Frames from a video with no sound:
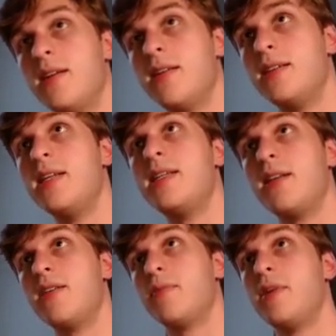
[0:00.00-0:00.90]

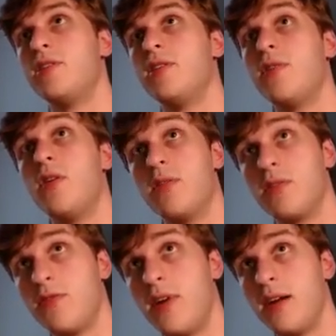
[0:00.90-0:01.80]
detailed information of all
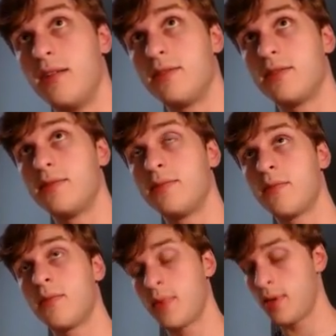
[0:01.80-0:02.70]
your files.
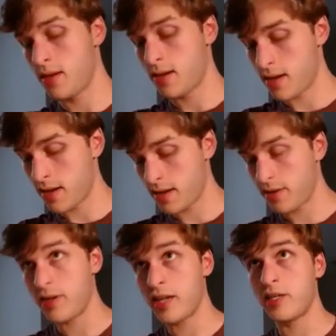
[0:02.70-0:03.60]
And
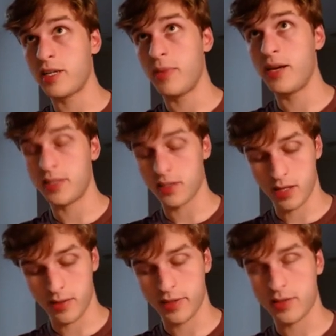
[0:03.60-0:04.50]
you can actually combine these
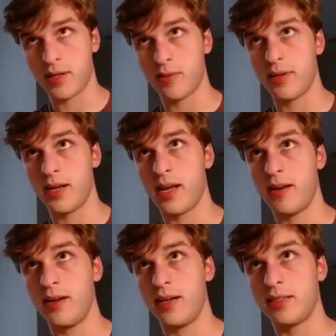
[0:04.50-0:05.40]
arguments. So I can run
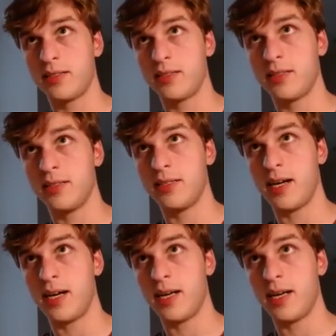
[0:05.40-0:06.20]
ls.la,